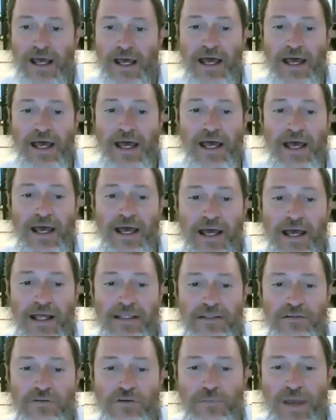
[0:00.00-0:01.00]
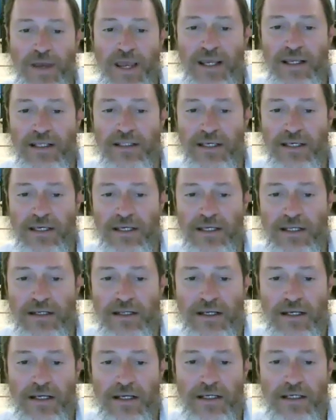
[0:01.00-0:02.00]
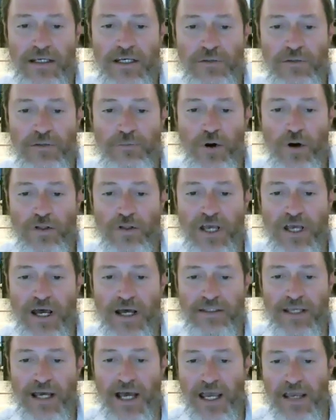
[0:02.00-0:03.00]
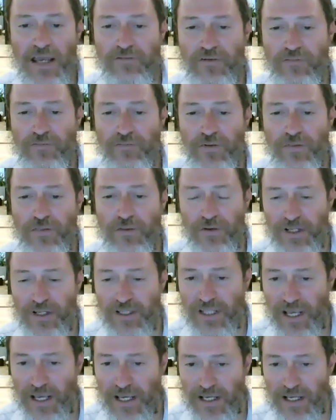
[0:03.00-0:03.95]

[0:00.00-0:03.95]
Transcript: and remained in Kibrot HaTaiva for 30